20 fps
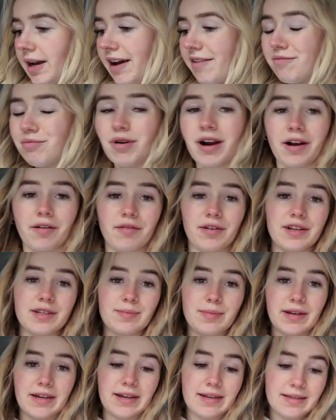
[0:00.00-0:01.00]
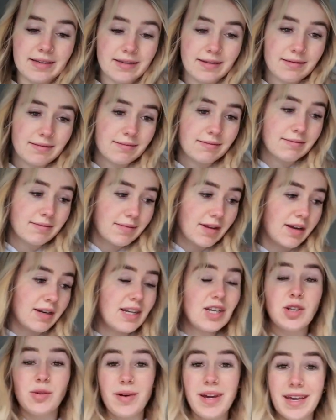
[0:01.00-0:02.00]
to have breakfast because I
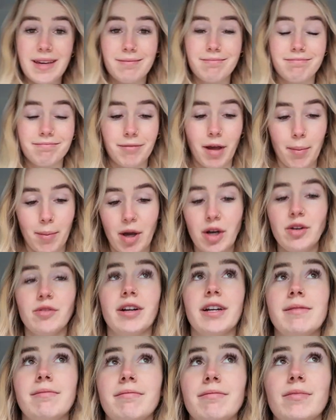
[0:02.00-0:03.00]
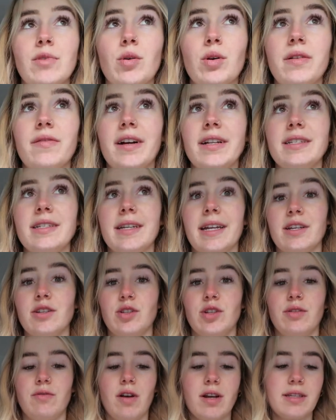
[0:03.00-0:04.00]
need to eat. I'm hungry. All I've had today is
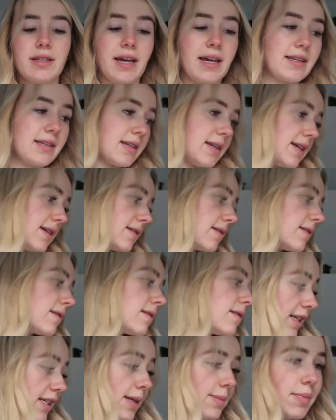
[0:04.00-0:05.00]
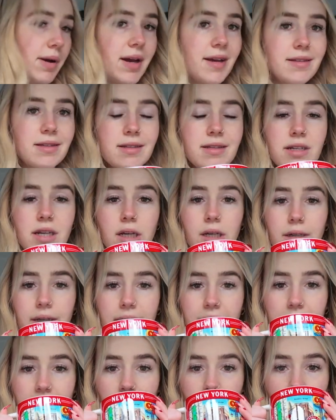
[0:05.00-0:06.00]
2 rice cakes and it's
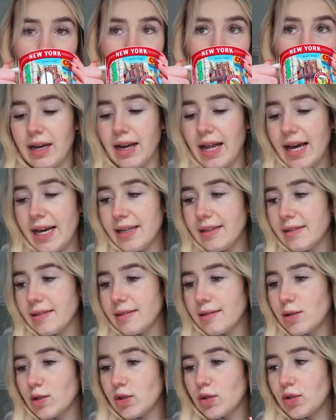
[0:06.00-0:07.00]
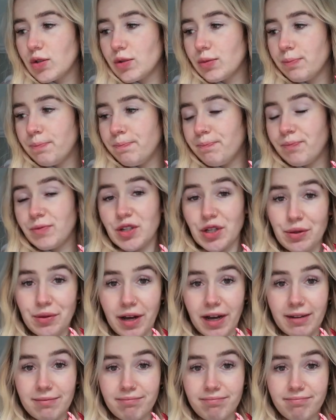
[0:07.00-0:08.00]
9:20. Let's do
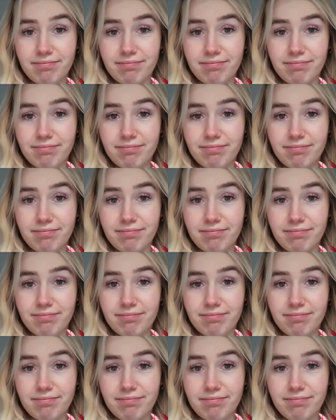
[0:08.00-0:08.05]
that.